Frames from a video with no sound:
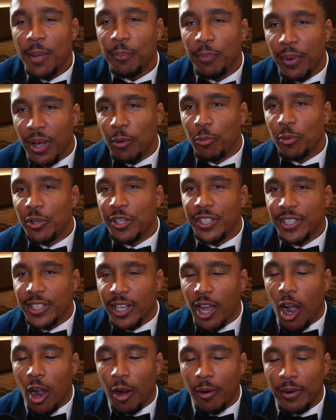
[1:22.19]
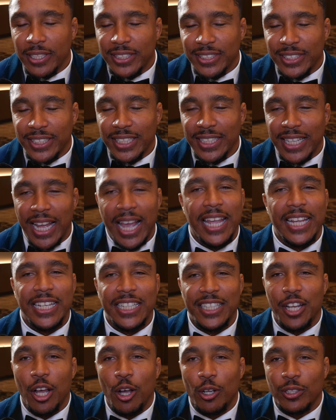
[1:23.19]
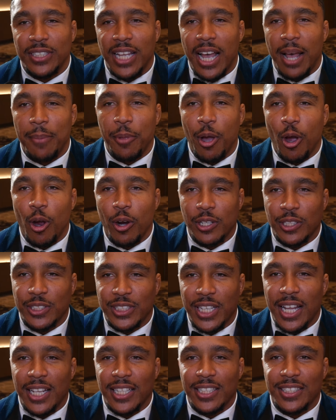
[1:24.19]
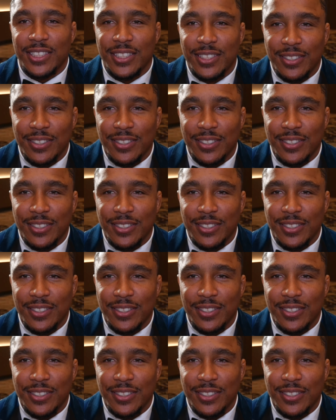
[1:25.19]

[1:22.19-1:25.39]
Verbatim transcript: But we already seen that he knows that I'm the harder challenge.